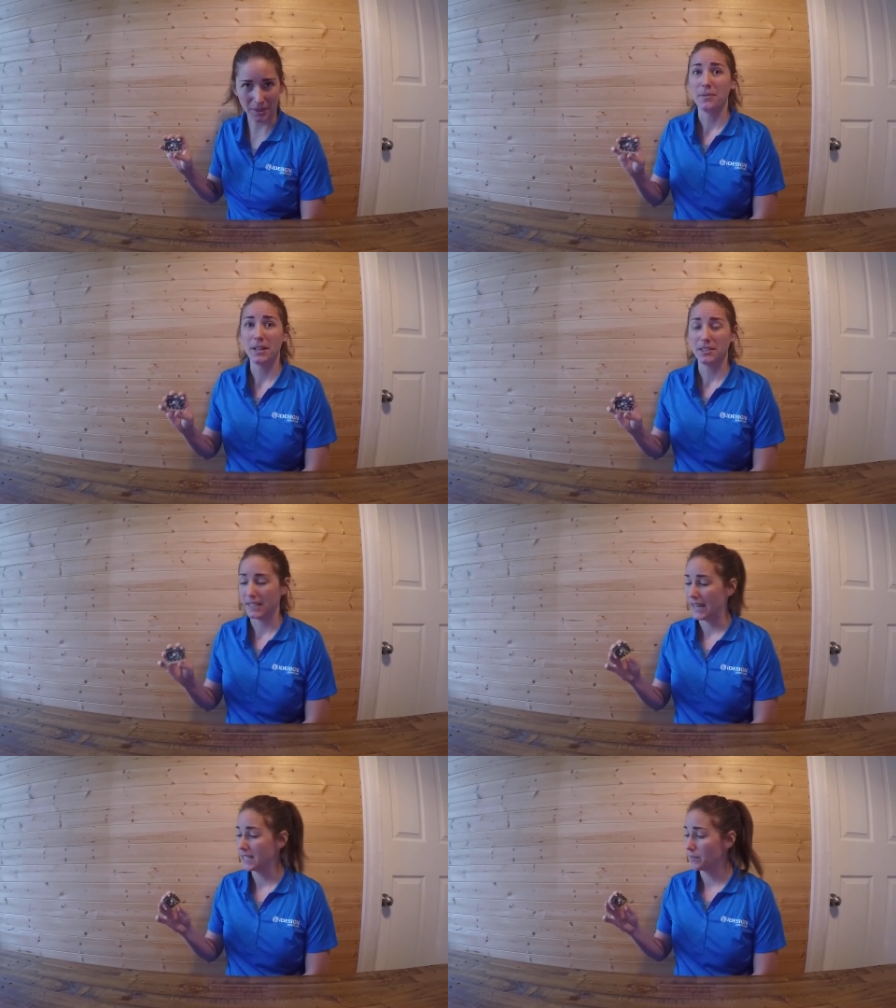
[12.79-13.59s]
Well,
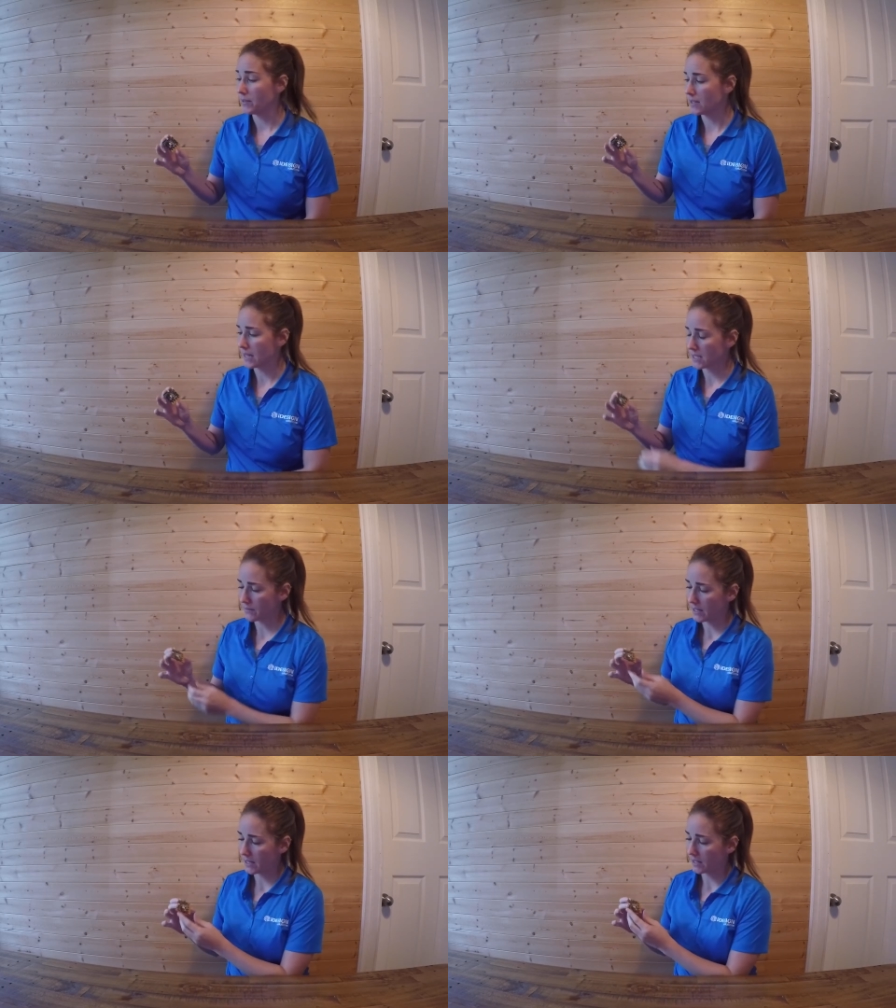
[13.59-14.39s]
it's about the size of
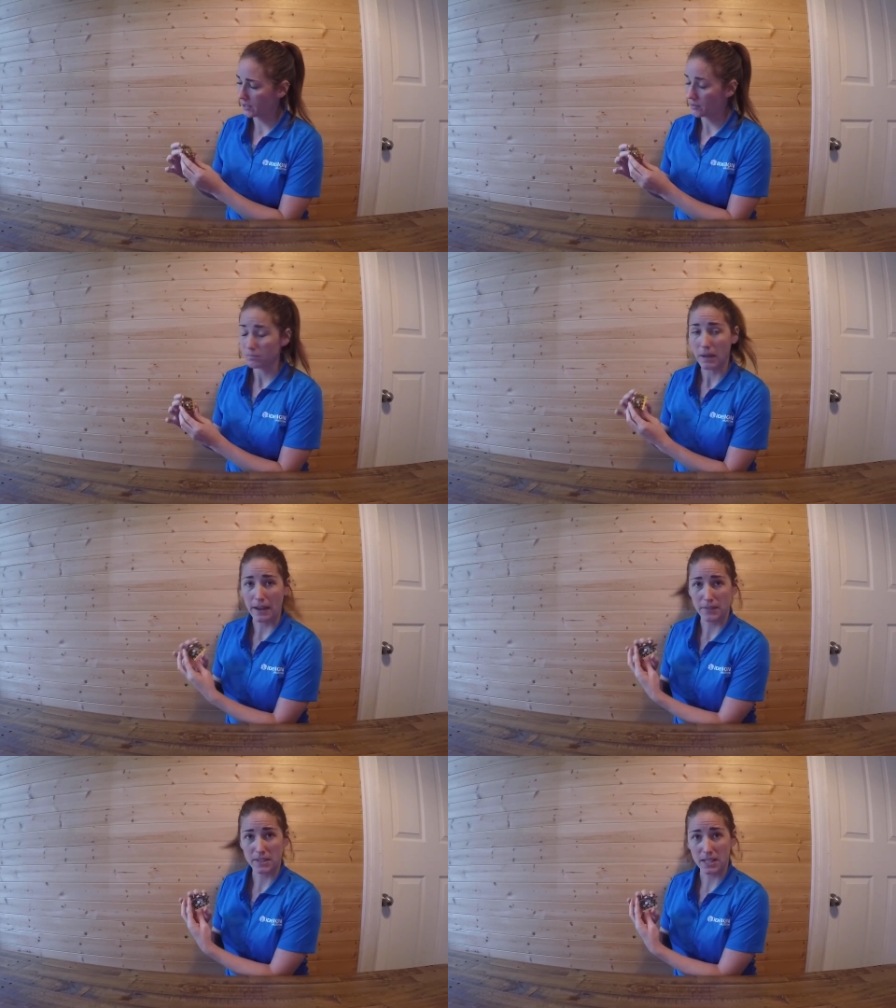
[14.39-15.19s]

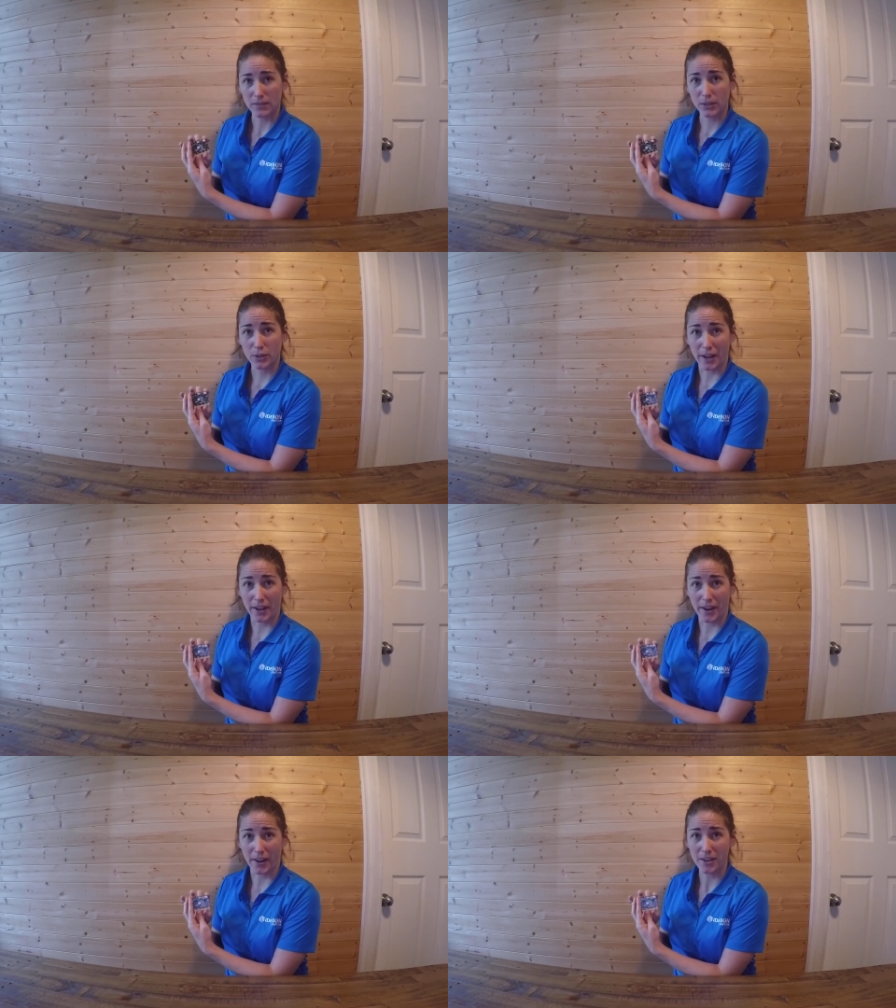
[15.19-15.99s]
half the size of a credit
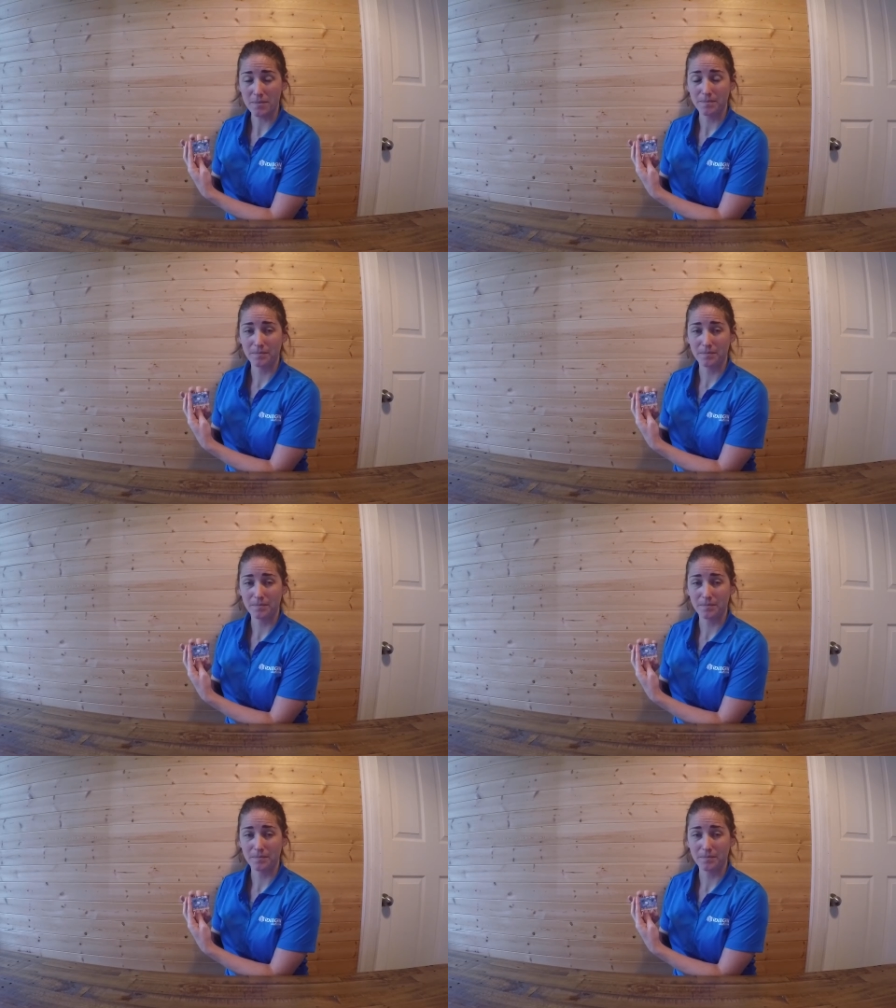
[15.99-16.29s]
card,